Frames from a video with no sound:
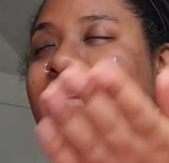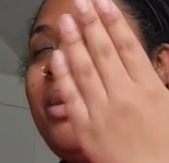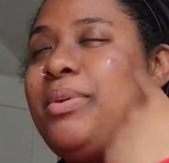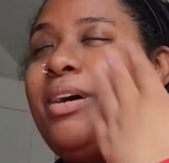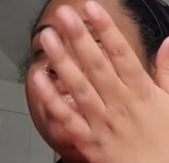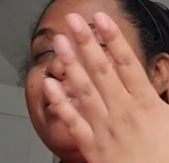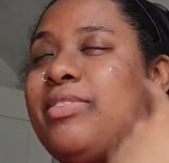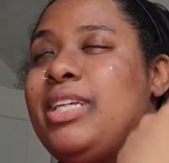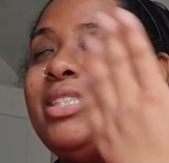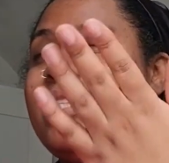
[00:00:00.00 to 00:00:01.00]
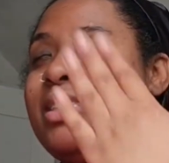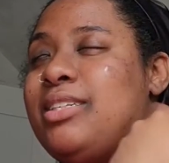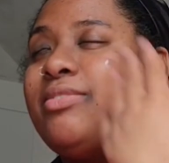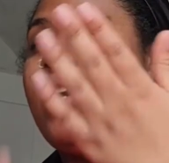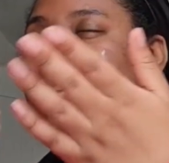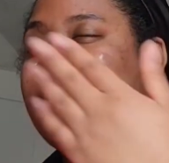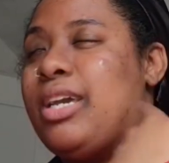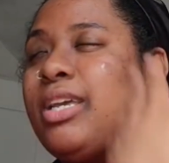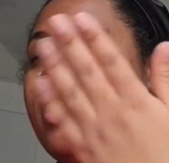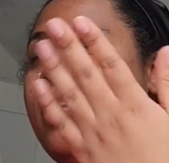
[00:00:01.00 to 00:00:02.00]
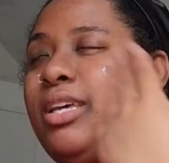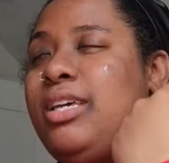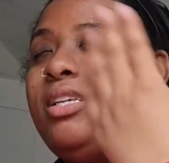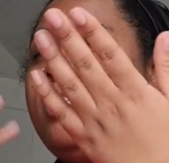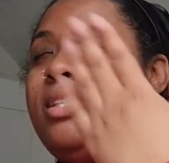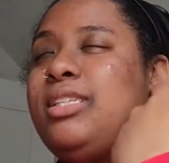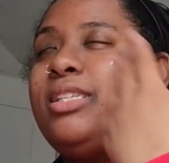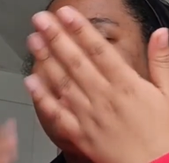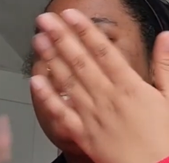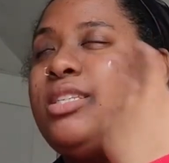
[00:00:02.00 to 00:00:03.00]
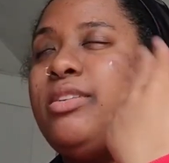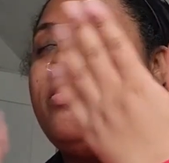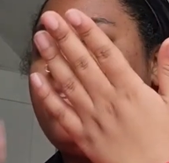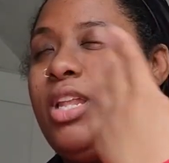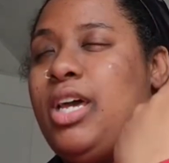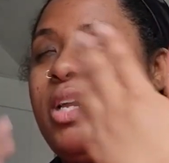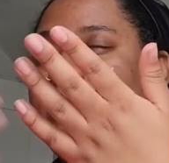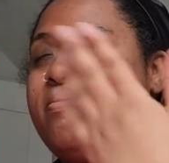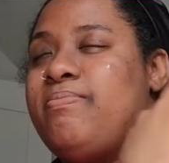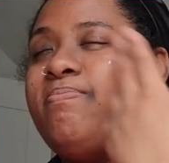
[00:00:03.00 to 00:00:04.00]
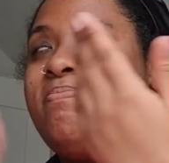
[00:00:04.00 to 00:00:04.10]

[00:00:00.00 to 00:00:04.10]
So anyone else have really sensitive eyes, like sensitive, so like